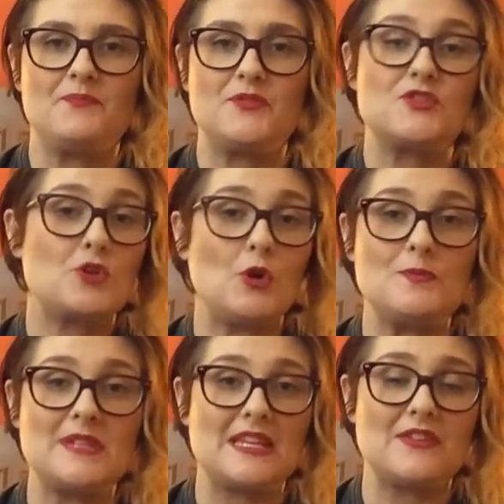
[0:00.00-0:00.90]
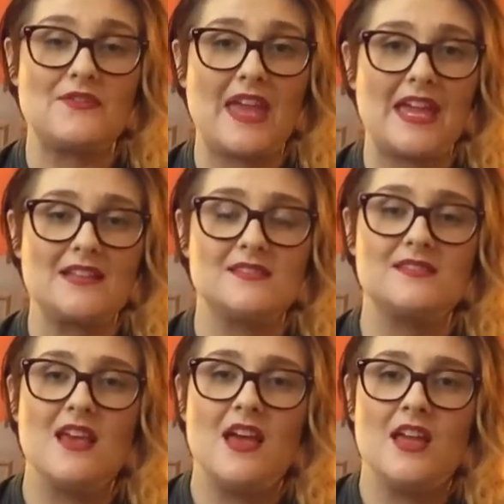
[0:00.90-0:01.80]
sculpting the
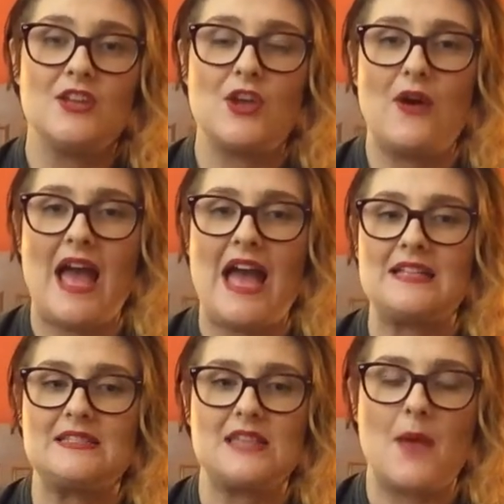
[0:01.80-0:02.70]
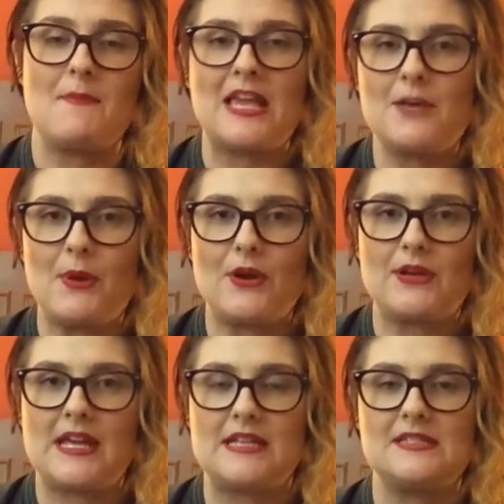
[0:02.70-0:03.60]
face. You know, as a makeup
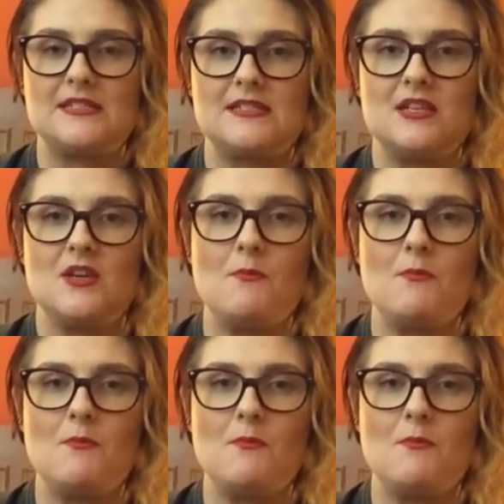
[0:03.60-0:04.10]
artist,